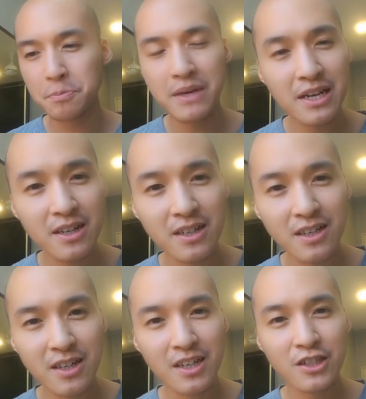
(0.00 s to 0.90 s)
Peter
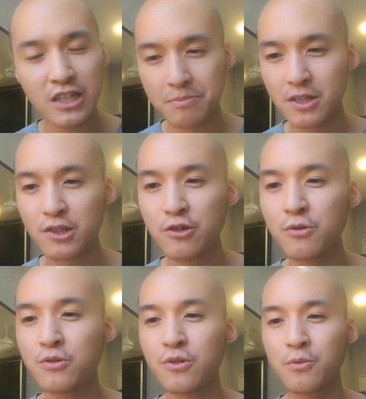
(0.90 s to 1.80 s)
chapter
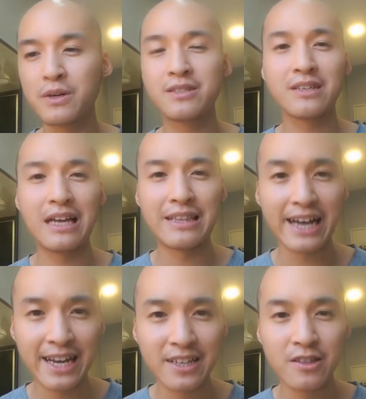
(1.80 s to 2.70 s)
2, verse
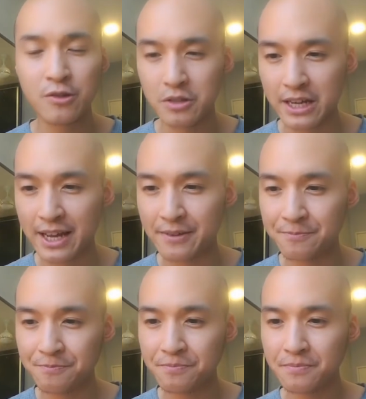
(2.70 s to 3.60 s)
9 to 10.
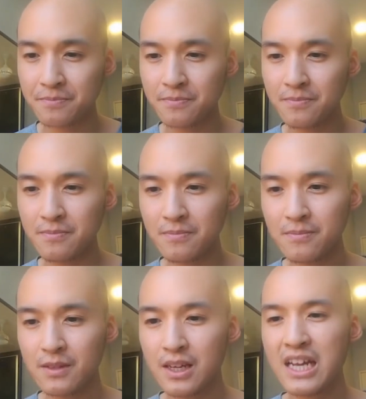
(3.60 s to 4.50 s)

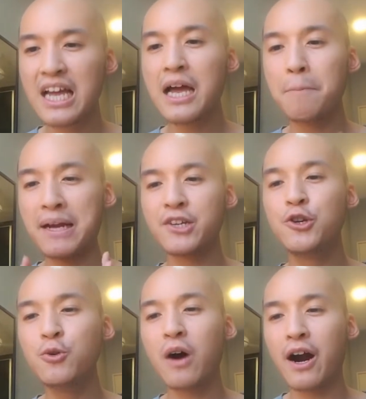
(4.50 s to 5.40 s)
But
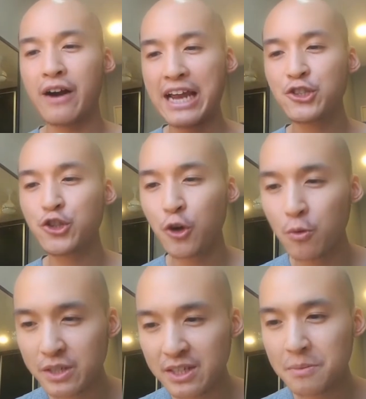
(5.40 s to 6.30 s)
you are a
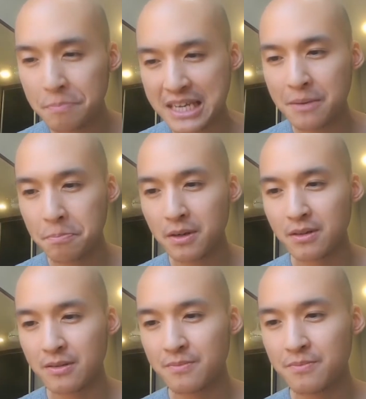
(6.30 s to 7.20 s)
chosen
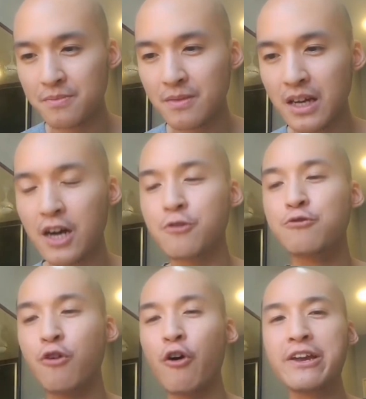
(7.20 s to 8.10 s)
people, a
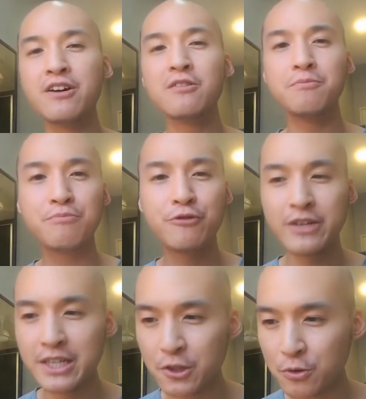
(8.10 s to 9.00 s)
royal
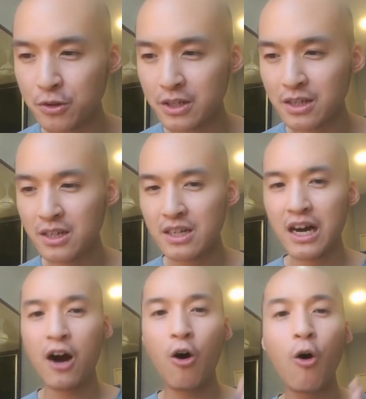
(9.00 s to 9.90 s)
priesthood,
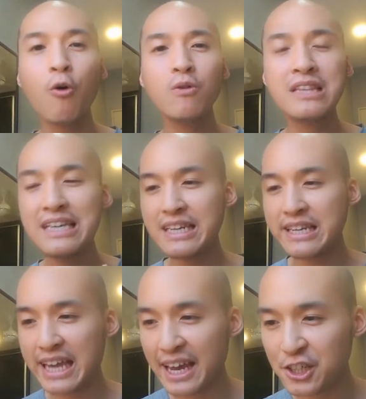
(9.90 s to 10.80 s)
a holy
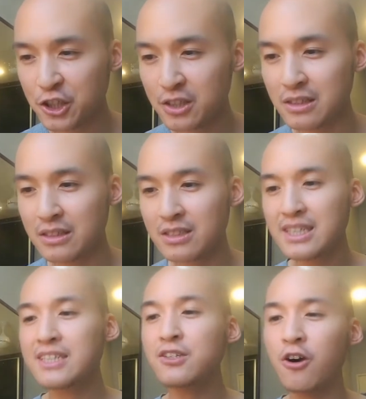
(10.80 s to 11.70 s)
nation,
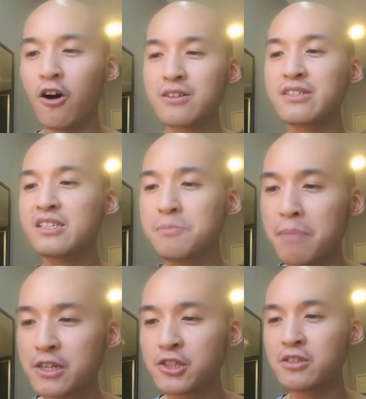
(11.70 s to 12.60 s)
God's
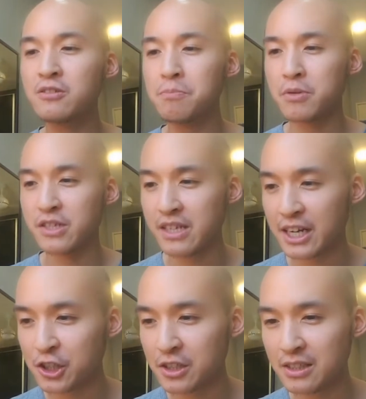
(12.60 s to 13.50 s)
special
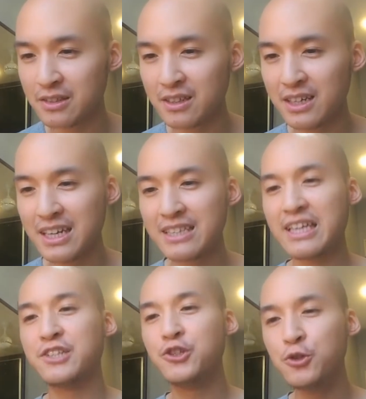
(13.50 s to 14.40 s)
possession
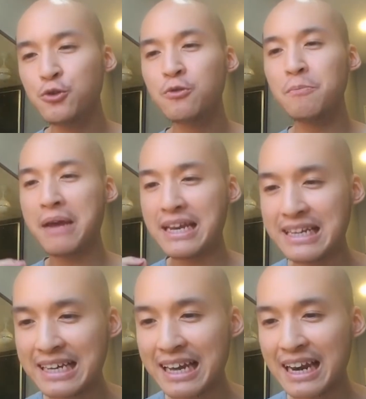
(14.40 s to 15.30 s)
that you may
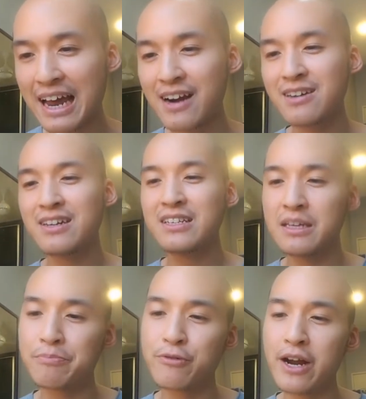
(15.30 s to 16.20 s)
declare the
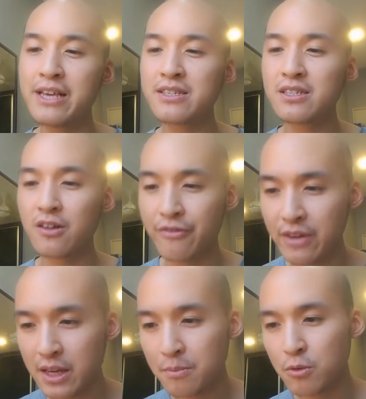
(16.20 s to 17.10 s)
praises of
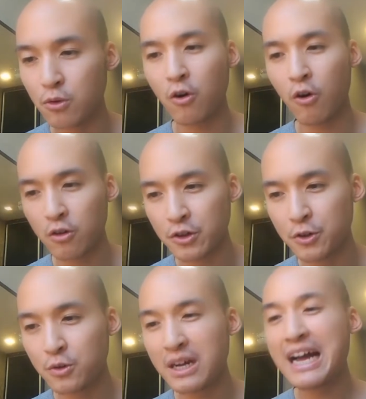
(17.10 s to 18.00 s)
him who called
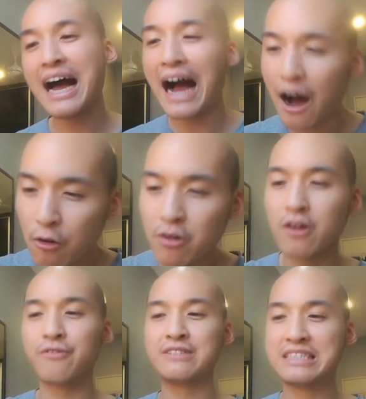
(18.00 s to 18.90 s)
you out
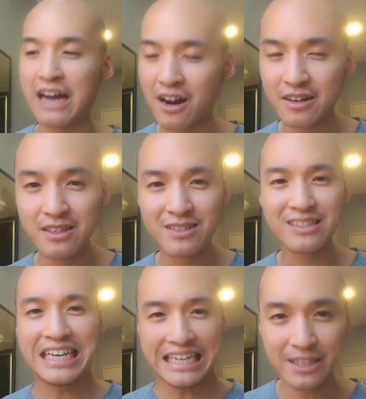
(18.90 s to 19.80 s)
of darkness
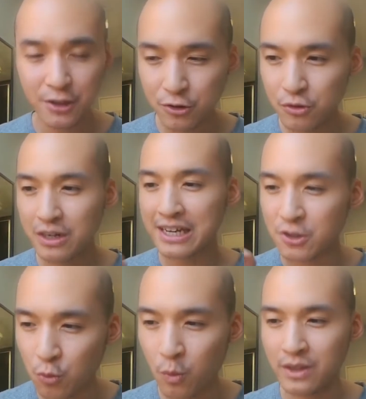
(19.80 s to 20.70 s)
into his
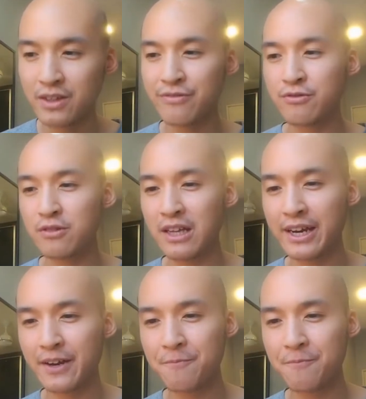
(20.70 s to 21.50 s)
wonderful light.